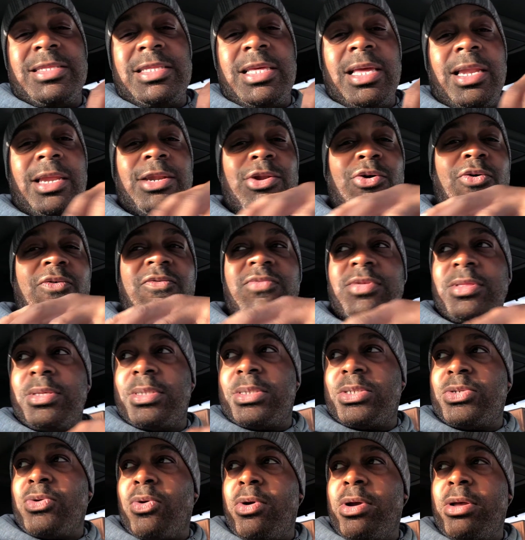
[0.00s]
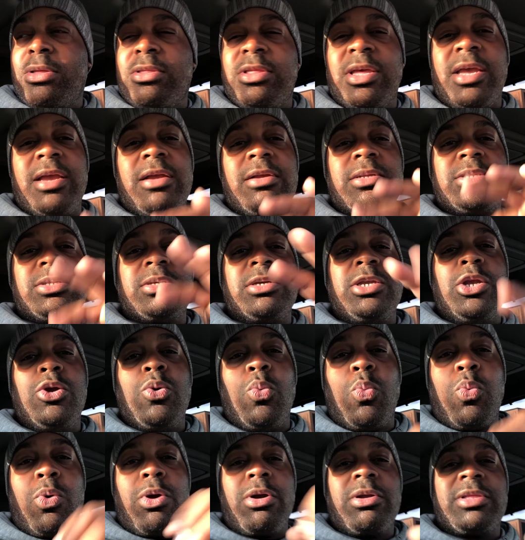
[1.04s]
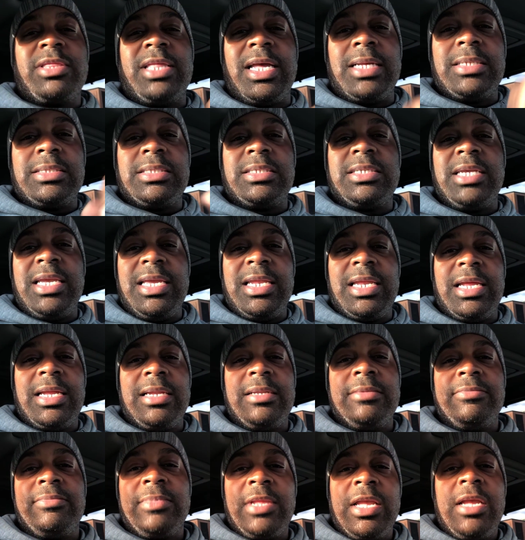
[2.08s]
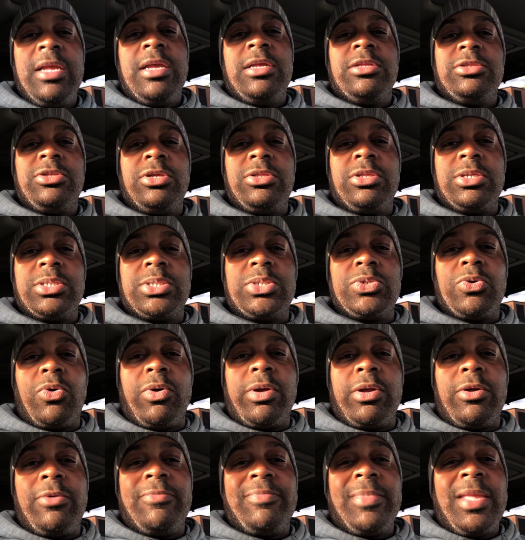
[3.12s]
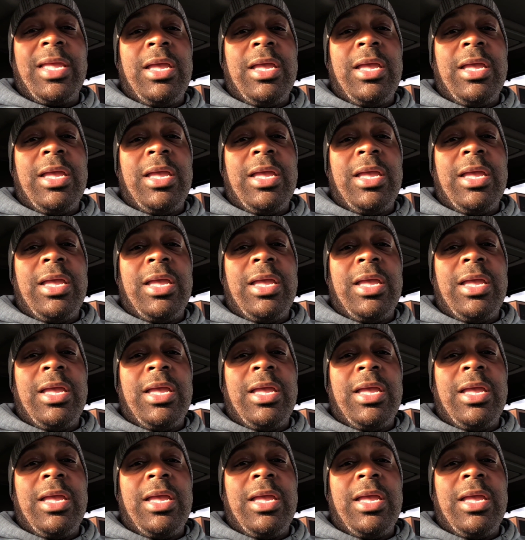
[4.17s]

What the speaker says: over the soil there, so you work that seed in to the soil.